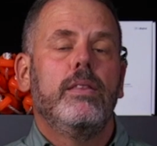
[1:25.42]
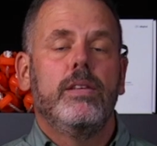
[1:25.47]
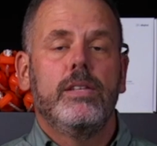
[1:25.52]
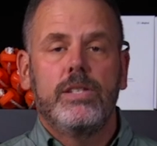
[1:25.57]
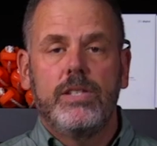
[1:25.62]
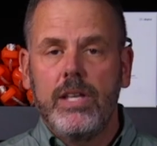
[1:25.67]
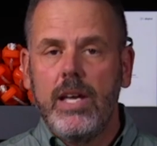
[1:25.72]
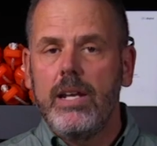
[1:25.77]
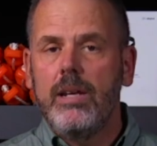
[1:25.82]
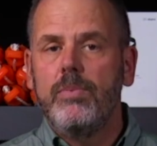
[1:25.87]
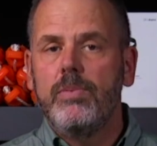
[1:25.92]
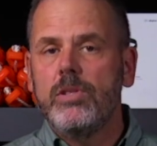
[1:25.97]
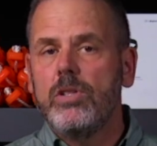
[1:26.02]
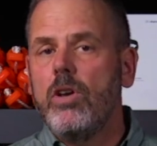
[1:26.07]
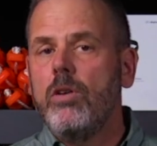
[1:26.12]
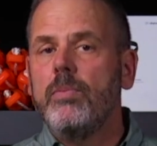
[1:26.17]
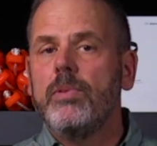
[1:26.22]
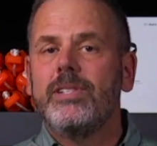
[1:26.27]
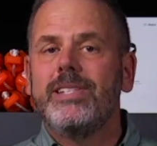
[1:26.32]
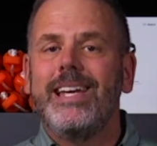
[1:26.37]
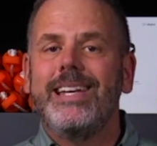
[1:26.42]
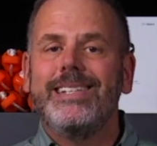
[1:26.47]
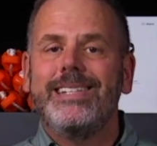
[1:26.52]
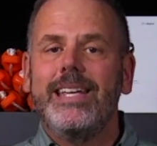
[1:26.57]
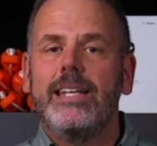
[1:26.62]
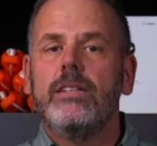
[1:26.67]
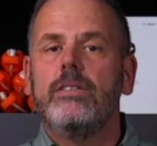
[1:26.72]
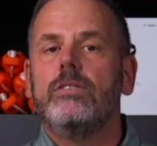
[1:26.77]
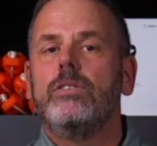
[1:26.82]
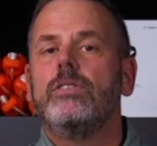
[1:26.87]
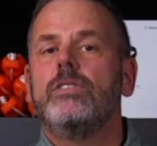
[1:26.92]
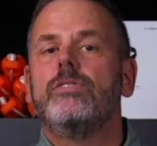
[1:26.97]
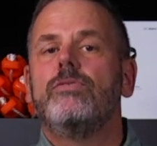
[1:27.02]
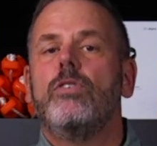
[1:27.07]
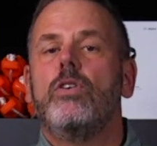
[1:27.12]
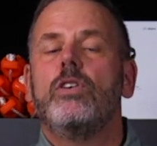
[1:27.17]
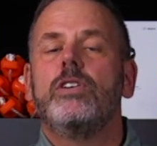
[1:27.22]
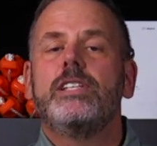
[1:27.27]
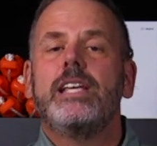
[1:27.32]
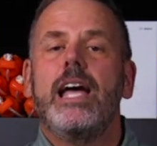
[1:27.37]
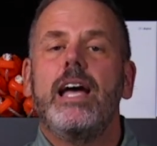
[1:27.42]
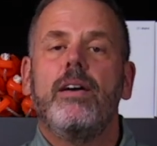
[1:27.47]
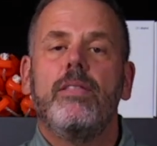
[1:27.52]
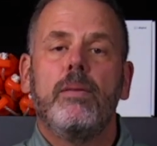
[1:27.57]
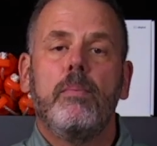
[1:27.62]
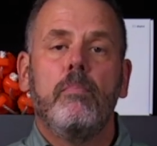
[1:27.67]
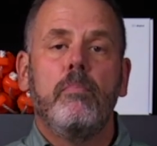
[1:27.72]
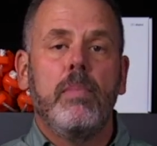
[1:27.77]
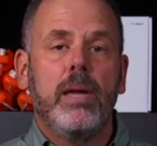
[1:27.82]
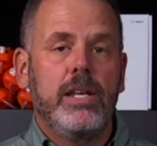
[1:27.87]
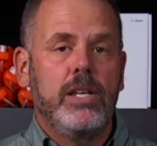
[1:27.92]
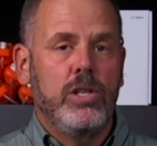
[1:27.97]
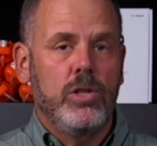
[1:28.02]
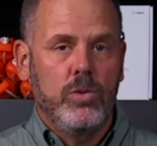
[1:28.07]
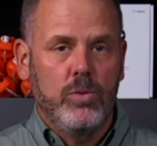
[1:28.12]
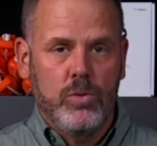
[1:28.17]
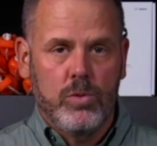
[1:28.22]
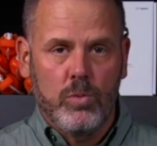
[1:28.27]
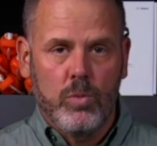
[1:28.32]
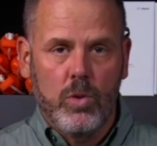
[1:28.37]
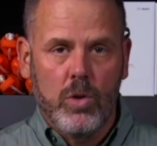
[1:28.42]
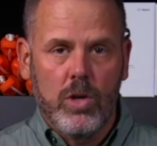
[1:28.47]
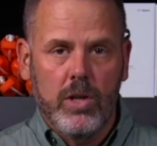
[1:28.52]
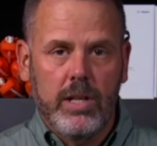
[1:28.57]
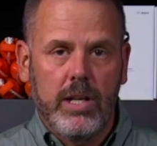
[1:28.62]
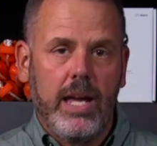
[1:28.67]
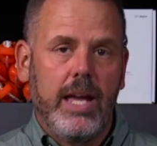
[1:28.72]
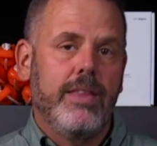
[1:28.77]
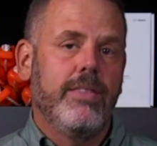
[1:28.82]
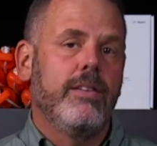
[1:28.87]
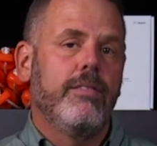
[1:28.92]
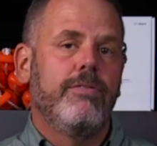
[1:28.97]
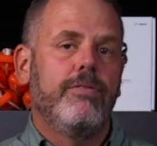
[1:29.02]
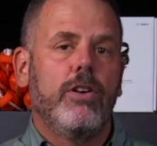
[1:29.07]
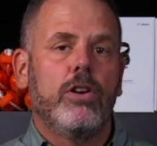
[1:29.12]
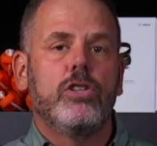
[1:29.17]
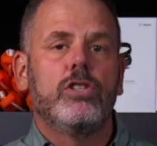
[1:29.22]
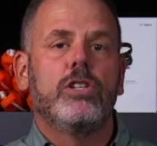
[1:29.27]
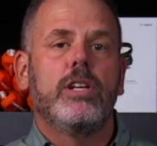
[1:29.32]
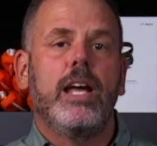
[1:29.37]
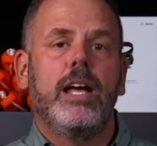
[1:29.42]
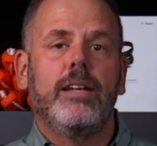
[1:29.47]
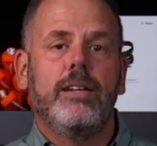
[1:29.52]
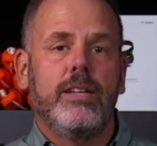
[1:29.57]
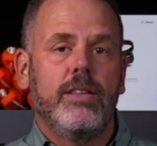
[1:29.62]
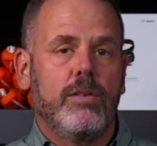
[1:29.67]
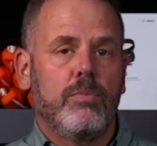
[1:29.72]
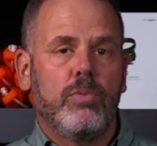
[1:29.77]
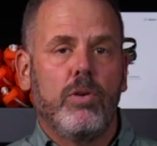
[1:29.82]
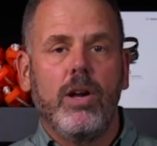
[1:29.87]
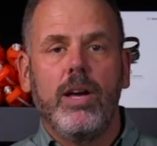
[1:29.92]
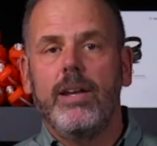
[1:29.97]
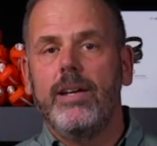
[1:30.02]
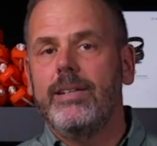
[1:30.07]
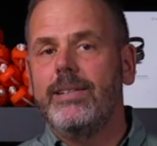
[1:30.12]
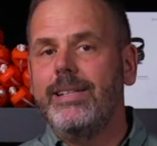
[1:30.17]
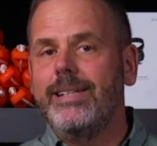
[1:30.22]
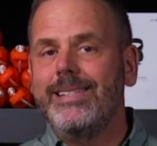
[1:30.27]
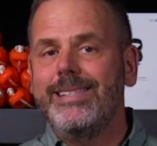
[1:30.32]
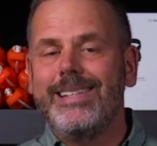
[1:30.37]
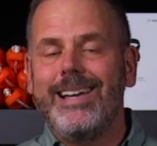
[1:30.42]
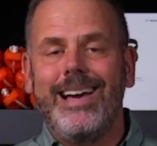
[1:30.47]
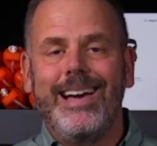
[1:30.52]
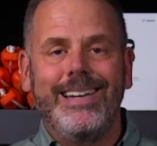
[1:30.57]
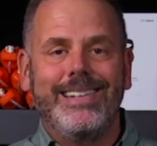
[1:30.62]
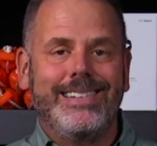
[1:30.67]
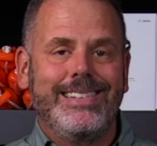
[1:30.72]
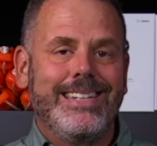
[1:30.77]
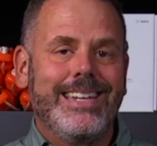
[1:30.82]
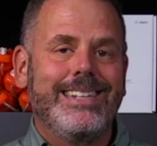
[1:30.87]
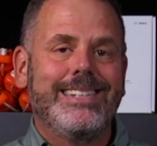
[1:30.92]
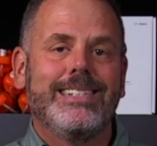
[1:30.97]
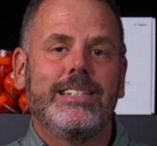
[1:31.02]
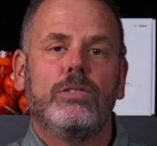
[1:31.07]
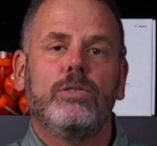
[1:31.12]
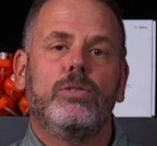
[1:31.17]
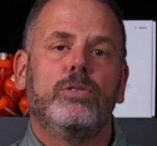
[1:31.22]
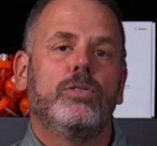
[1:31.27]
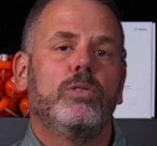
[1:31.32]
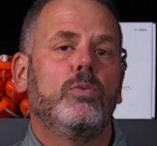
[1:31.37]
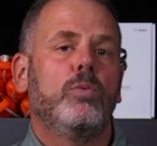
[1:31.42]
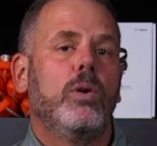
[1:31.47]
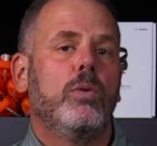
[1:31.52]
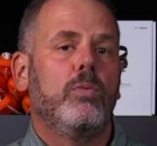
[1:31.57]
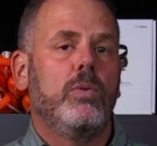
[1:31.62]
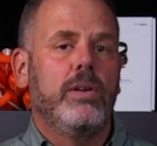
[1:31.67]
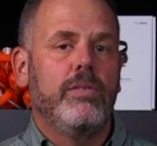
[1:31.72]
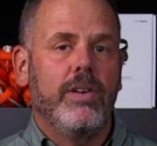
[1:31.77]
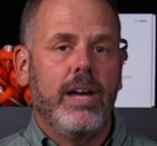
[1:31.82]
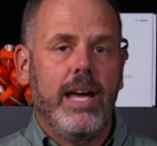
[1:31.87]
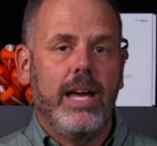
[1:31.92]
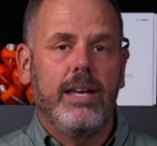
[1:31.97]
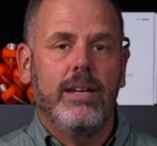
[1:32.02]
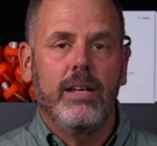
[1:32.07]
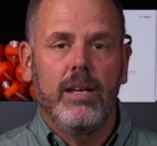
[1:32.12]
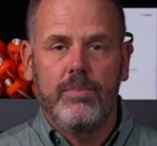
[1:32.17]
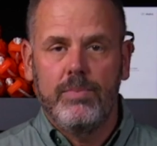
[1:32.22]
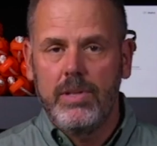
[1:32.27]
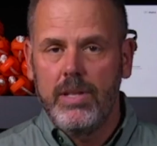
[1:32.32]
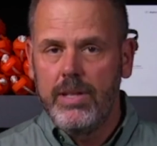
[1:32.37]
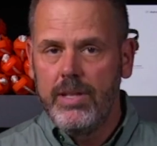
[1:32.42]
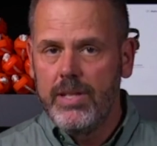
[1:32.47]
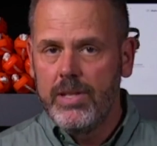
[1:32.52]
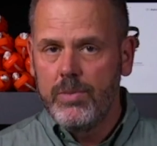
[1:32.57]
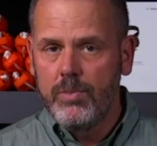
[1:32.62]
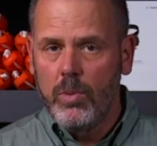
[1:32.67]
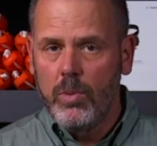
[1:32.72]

the setup is almost identical as far as how the menus work, and the functionality of the product is identical to what we've had up to this